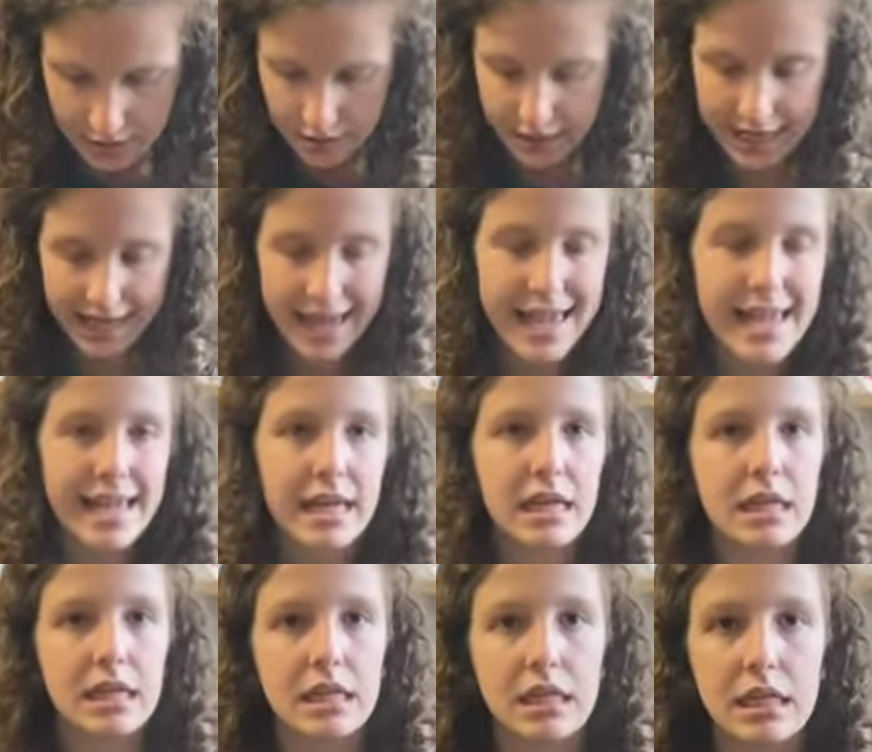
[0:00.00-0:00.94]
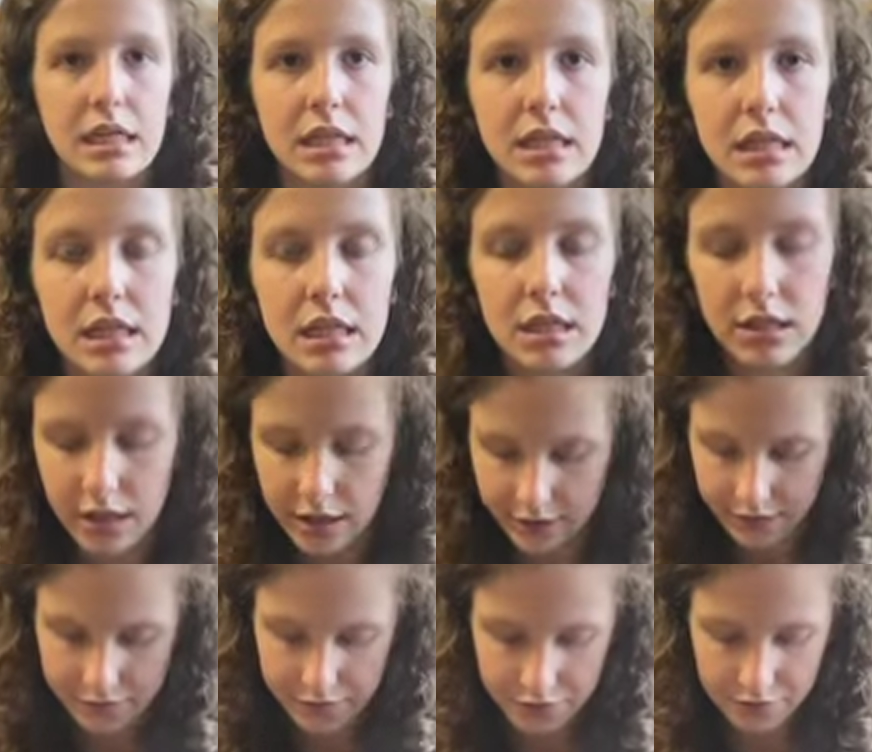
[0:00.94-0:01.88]
like hank
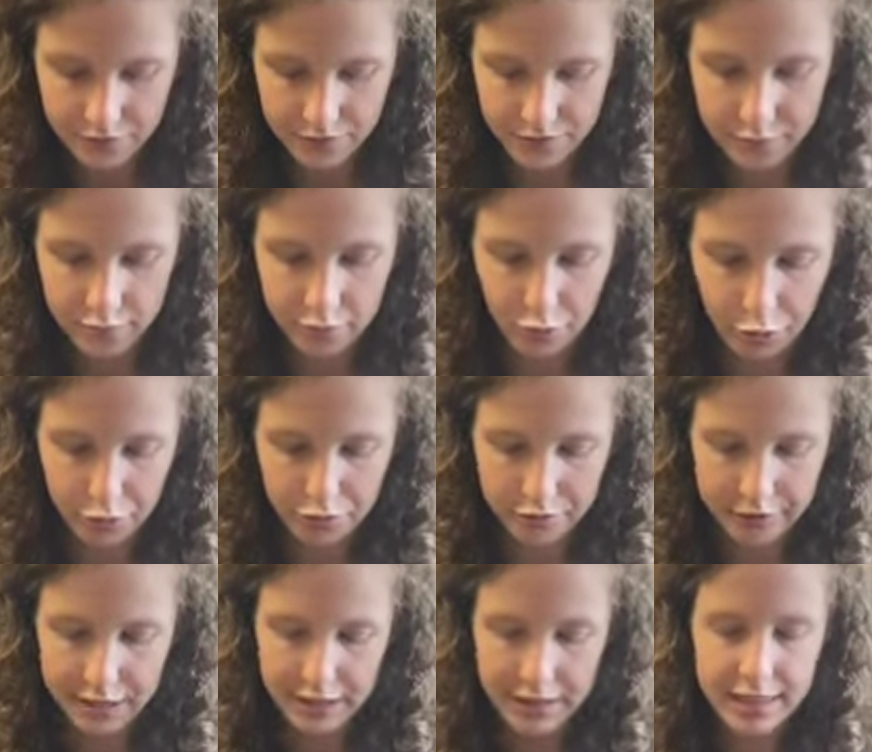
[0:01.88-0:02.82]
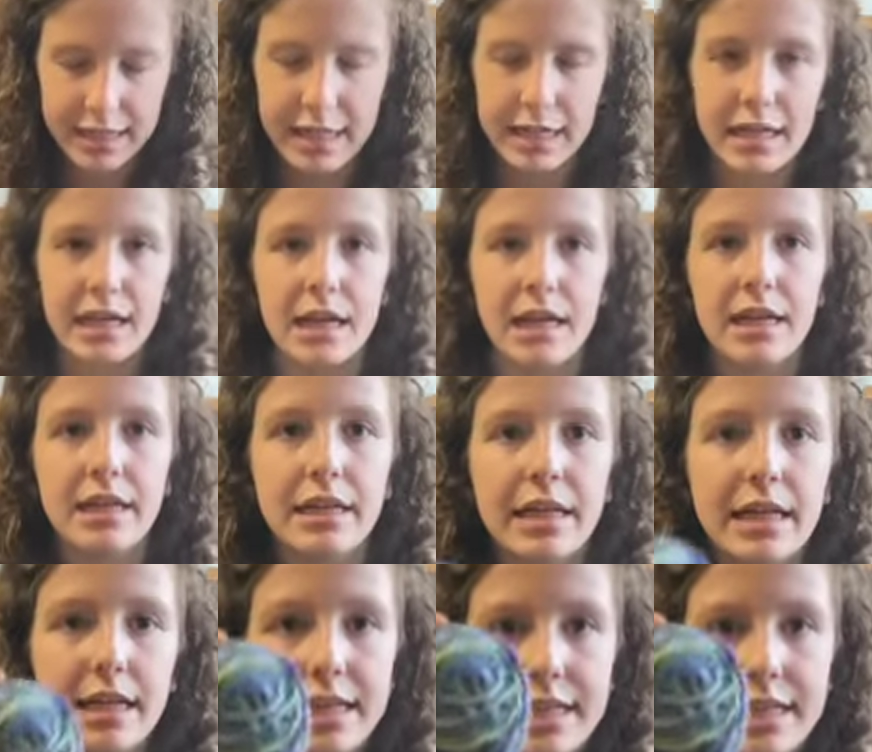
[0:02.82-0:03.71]
of roving that I got, and I